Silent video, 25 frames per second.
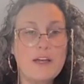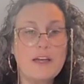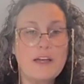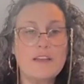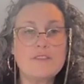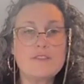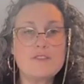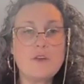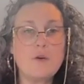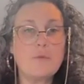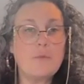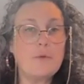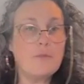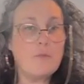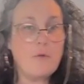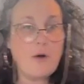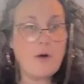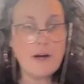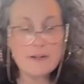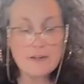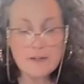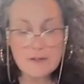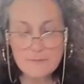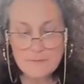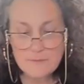with soap and
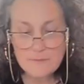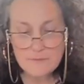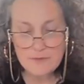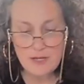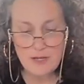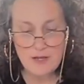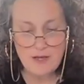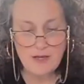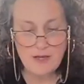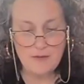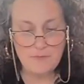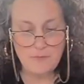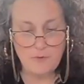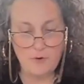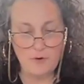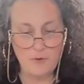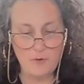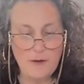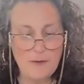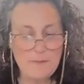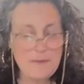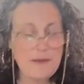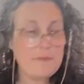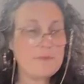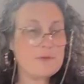water, or
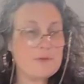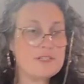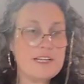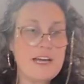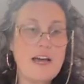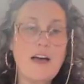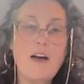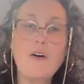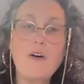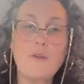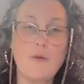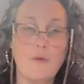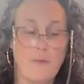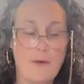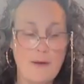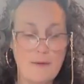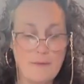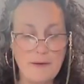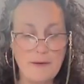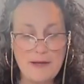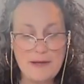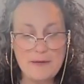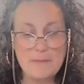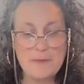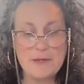a wet paper towel or
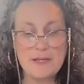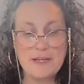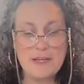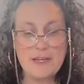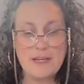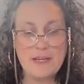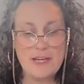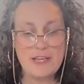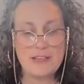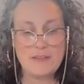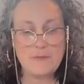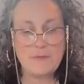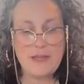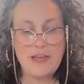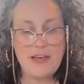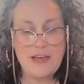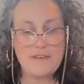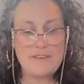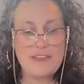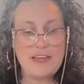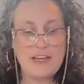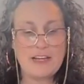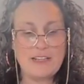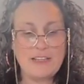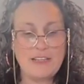wet wipe. And then we
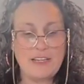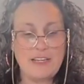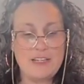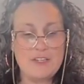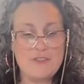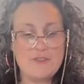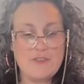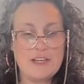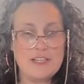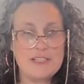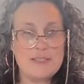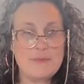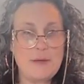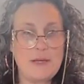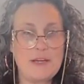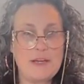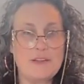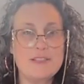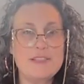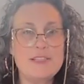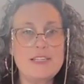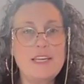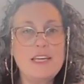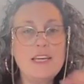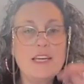have that clean
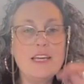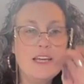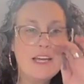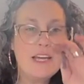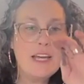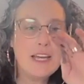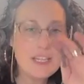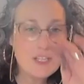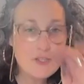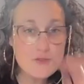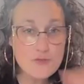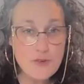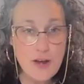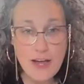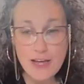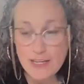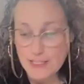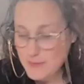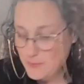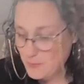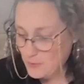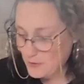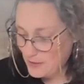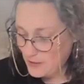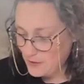transparency. It
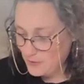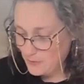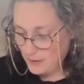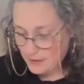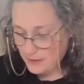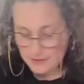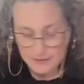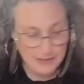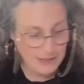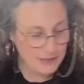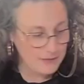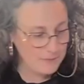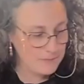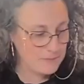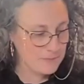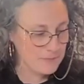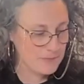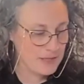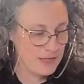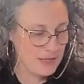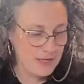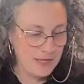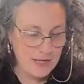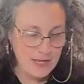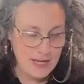dries pretty quickly.
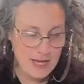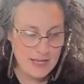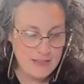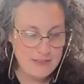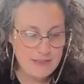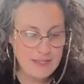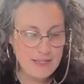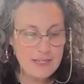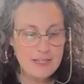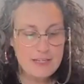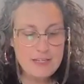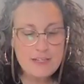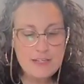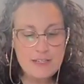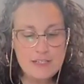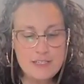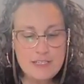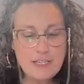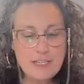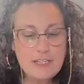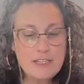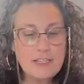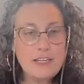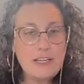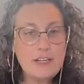And then
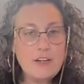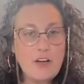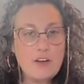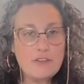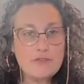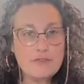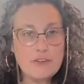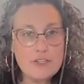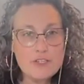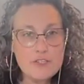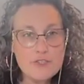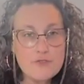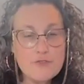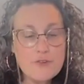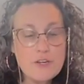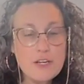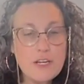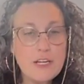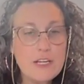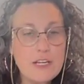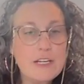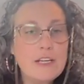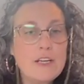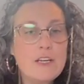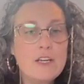to clean off our
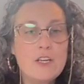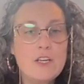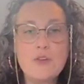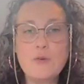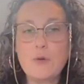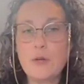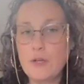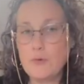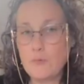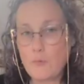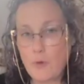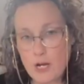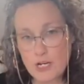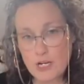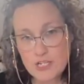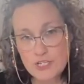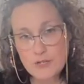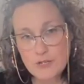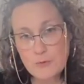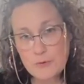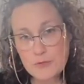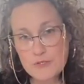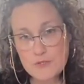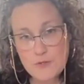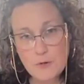screen, you can
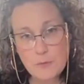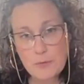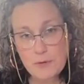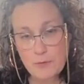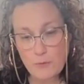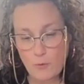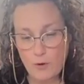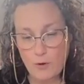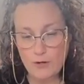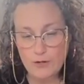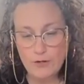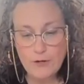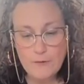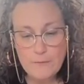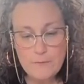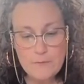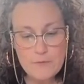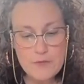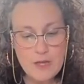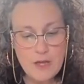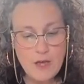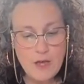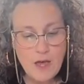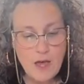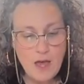wash it with soap and water,
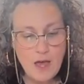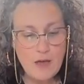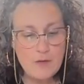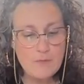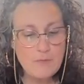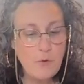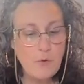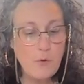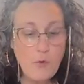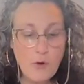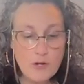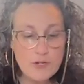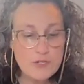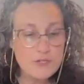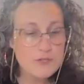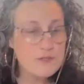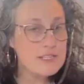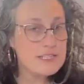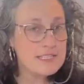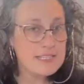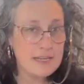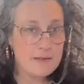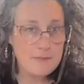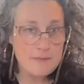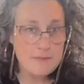or
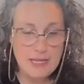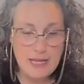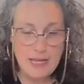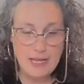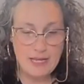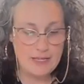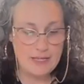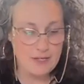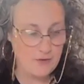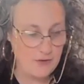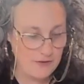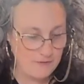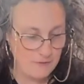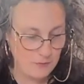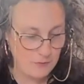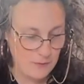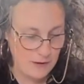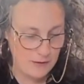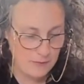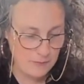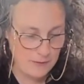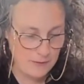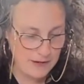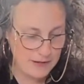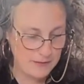do the same thing. You have a
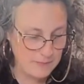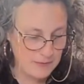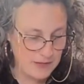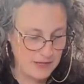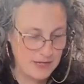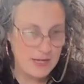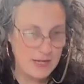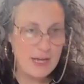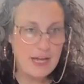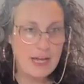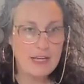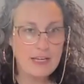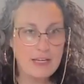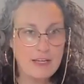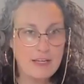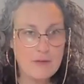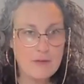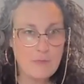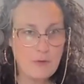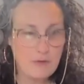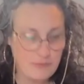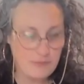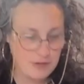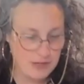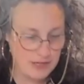wet wipe. I can
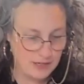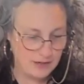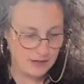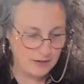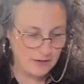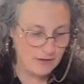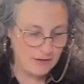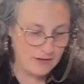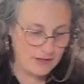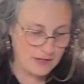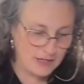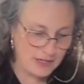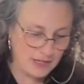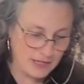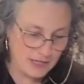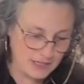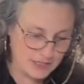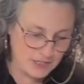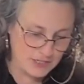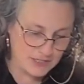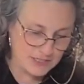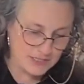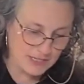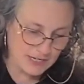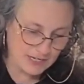come over here
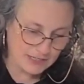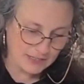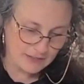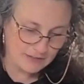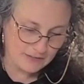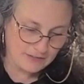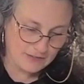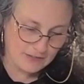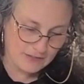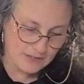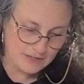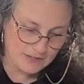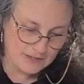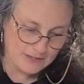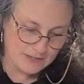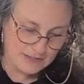and just kind of